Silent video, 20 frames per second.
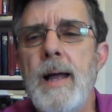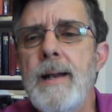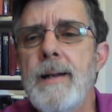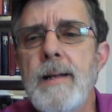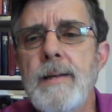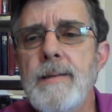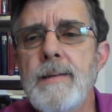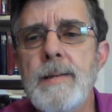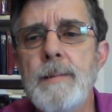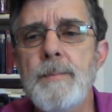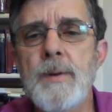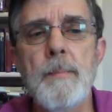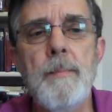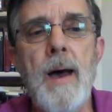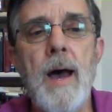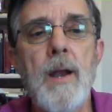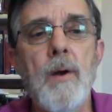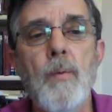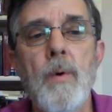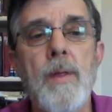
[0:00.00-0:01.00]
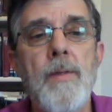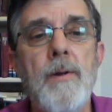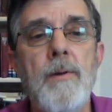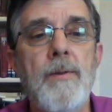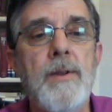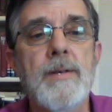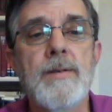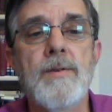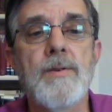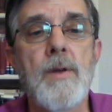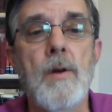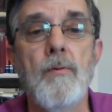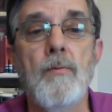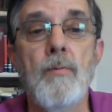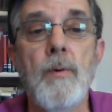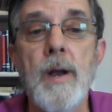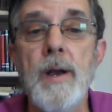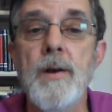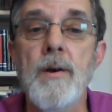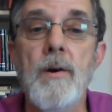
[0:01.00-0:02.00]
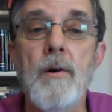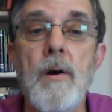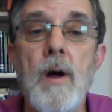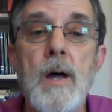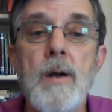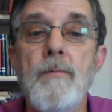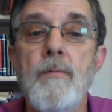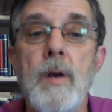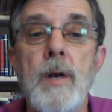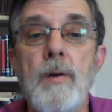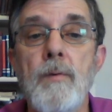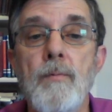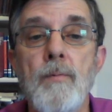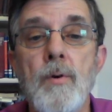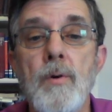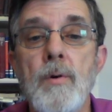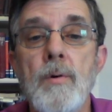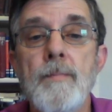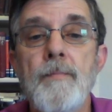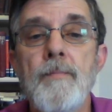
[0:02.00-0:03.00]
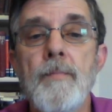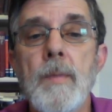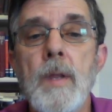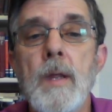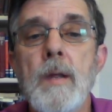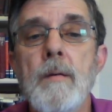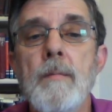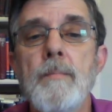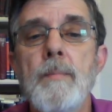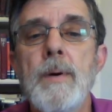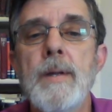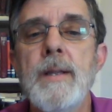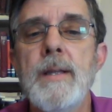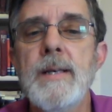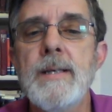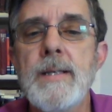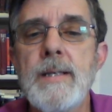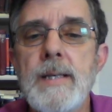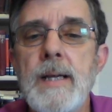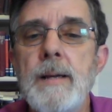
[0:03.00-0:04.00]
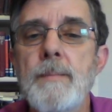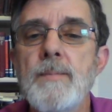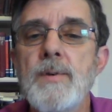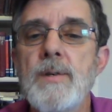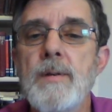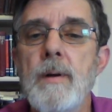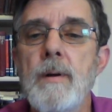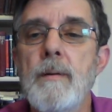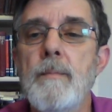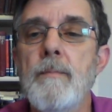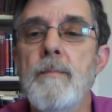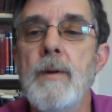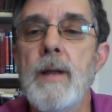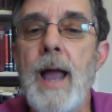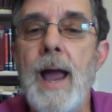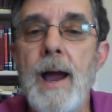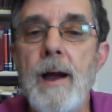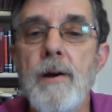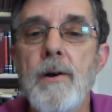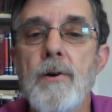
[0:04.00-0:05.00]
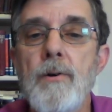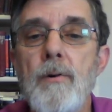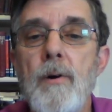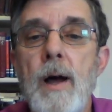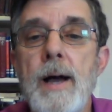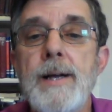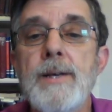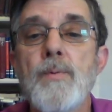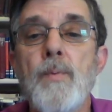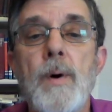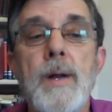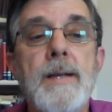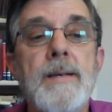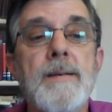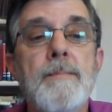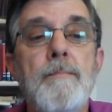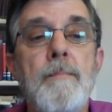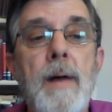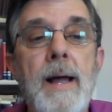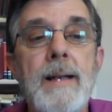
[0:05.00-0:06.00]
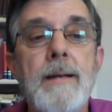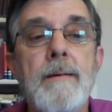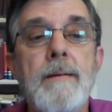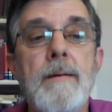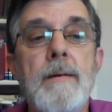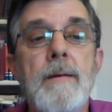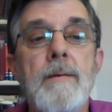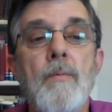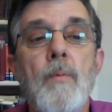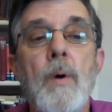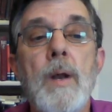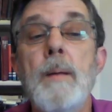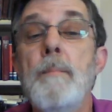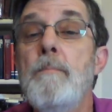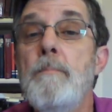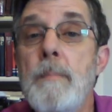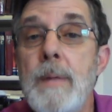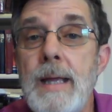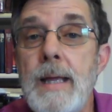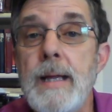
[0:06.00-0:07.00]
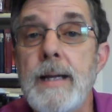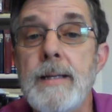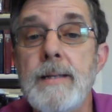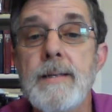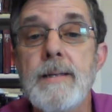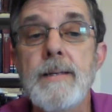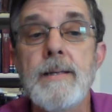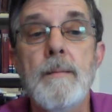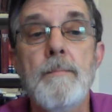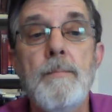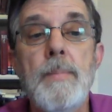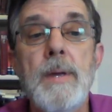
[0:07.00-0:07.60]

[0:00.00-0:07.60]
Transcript: It doesn't seem to matter whether this is a written or unwritten rule, but this seems to characterize what is meant, what it means to